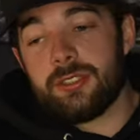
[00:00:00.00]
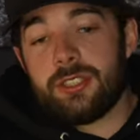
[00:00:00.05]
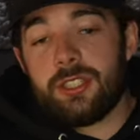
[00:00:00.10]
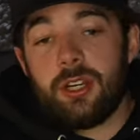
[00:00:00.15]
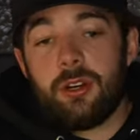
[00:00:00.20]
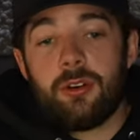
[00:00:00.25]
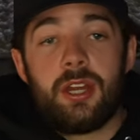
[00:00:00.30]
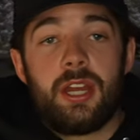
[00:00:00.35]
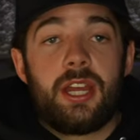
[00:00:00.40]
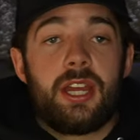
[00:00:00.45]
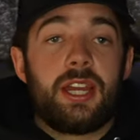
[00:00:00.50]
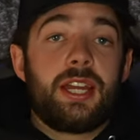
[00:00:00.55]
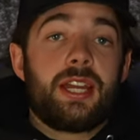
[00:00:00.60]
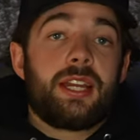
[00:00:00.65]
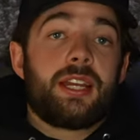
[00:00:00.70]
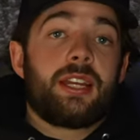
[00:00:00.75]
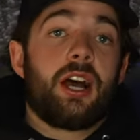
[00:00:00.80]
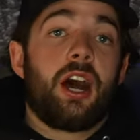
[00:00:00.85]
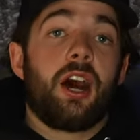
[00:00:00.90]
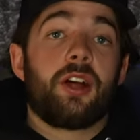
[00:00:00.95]
So
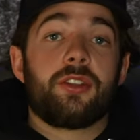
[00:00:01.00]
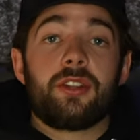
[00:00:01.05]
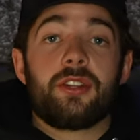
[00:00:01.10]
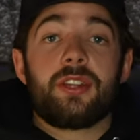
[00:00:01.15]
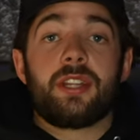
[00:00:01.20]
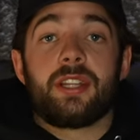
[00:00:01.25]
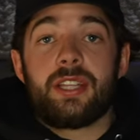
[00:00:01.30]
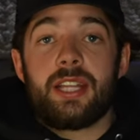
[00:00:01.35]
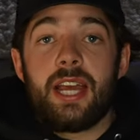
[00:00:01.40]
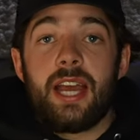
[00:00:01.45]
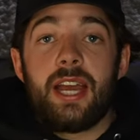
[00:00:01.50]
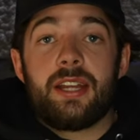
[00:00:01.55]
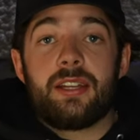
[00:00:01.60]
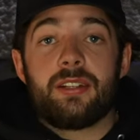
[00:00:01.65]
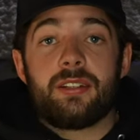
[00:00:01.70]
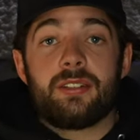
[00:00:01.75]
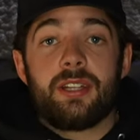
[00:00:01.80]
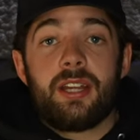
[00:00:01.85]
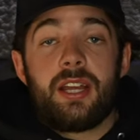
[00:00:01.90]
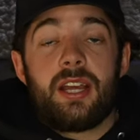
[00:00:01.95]
other than
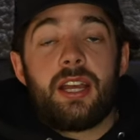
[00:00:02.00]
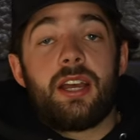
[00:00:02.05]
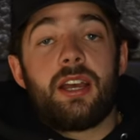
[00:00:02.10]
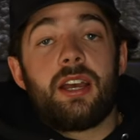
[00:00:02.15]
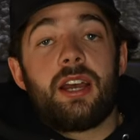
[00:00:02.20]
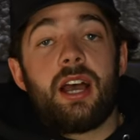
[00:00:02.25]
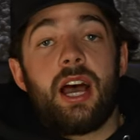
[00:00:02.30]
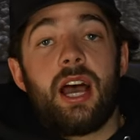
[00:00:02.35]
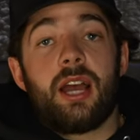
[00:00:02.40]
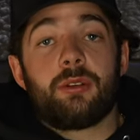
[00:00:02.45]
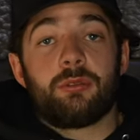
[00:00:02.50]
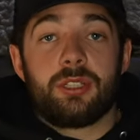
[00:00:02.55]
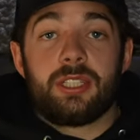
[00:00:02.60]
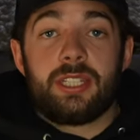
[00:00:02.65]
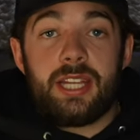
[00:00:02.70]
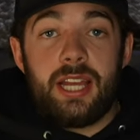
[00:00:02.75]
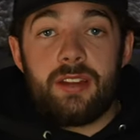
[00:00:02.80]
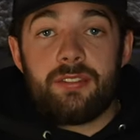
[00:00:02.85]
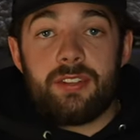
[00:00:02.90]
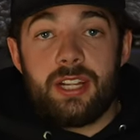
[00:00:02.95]
that, I
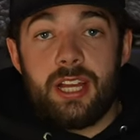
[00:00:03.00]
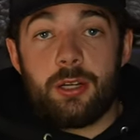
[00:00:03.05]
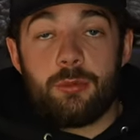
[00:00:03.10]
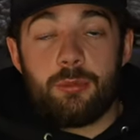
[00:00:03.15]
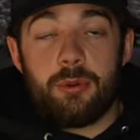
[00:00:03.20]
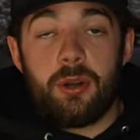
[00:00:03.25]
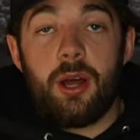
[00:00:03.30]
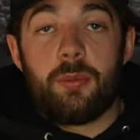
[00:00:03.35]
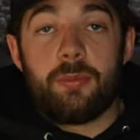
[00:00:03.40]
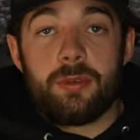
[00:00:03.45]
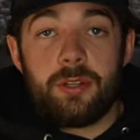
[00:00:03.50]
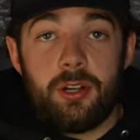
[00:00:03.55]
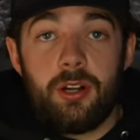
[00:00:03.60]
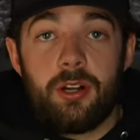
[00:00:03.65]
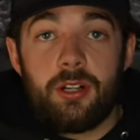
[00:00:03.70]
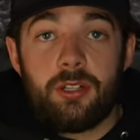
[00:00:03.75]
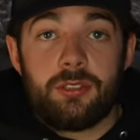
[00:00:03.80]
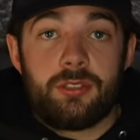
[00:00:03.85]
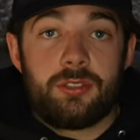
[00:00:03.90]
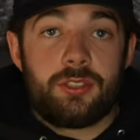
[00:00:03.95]
really haven't had a problem at all.